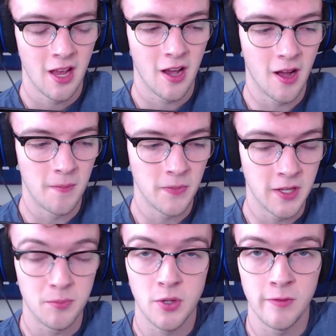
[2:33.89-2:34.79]

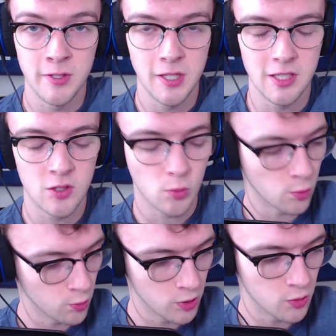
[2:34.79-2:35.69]
in previous seasons,
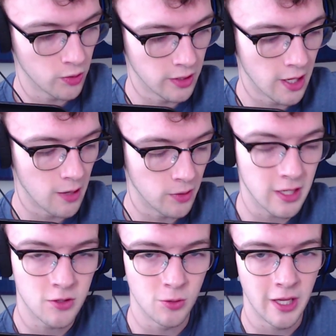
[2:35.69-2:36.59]
which we'll
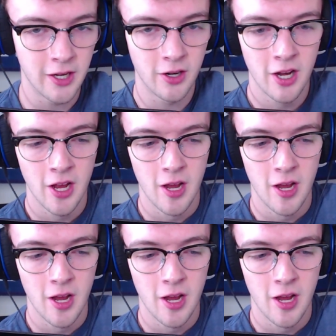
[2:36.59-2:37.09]
get to later.